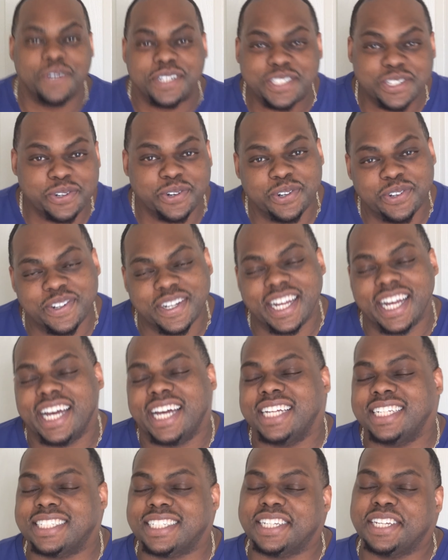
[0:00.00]
What's going on
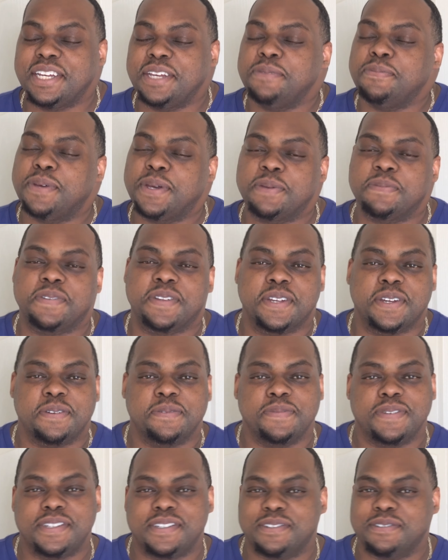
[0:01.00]
guys? Ebibs here,
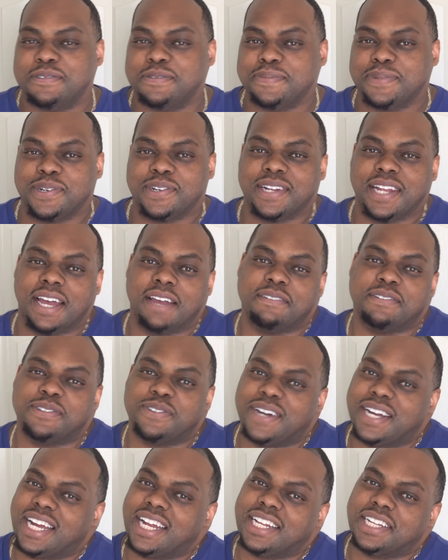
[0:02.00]
Mr. Remote Life. So
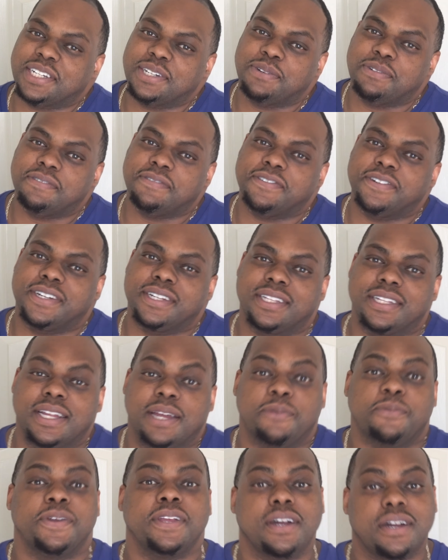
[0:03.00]
I got a good one for you today.
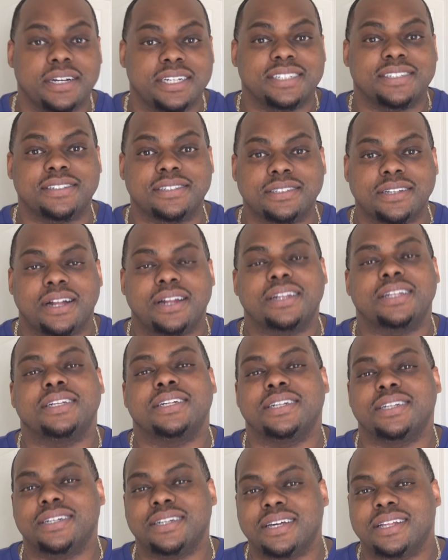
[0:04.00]
We are installing
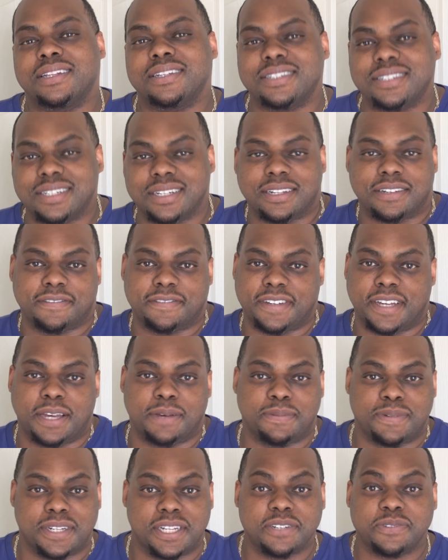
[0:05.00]
another ceiling fan,
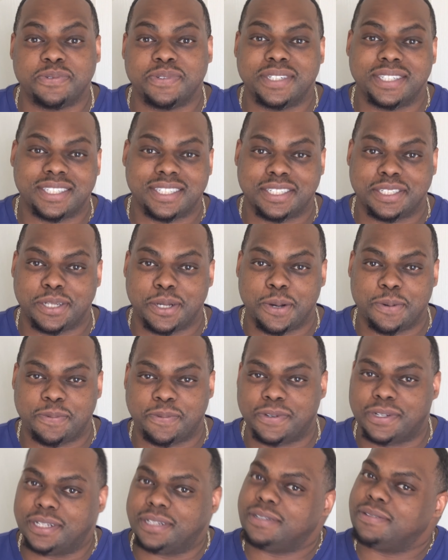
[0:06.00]
but this one is a dope
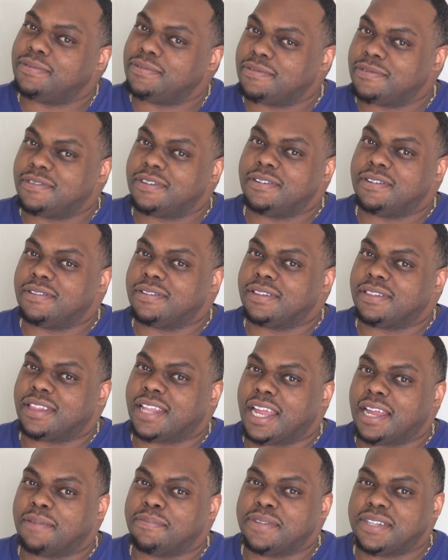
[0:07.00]
one.
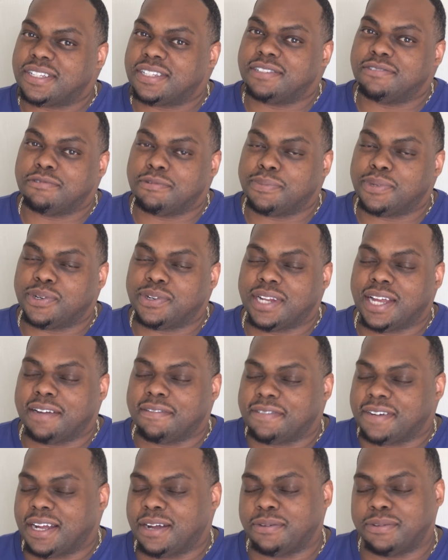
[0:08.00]
Thank Mrs. Remote Life
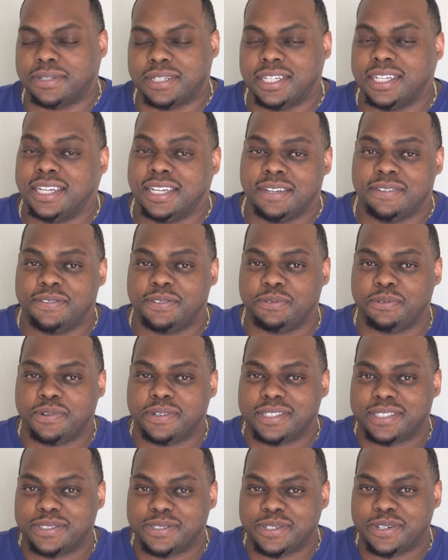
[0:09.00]
for that one. If you
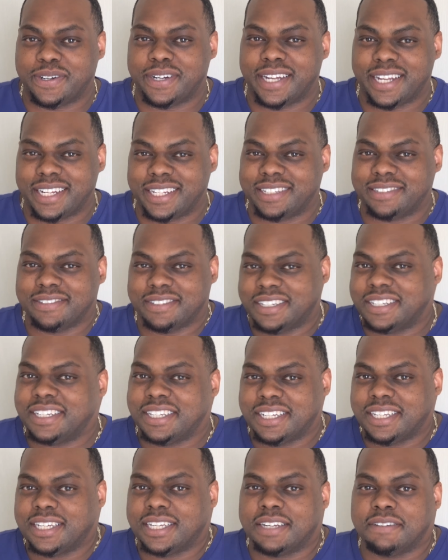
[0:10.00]
want to, go ahead and
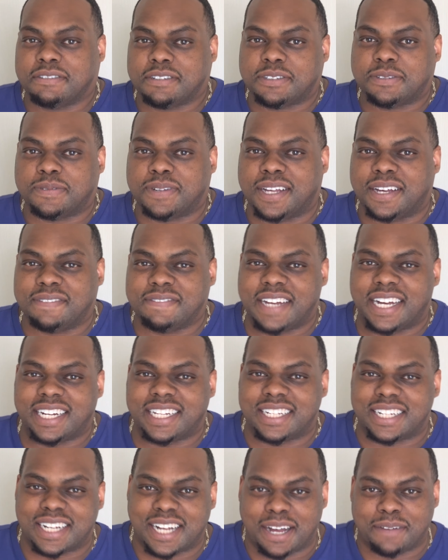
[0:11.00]
give us some love down
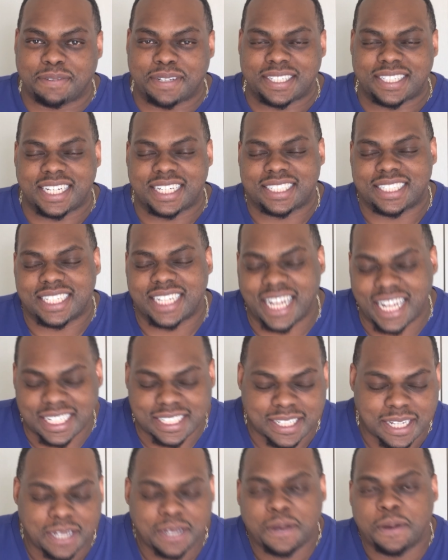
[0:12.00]
in the comment section, guys.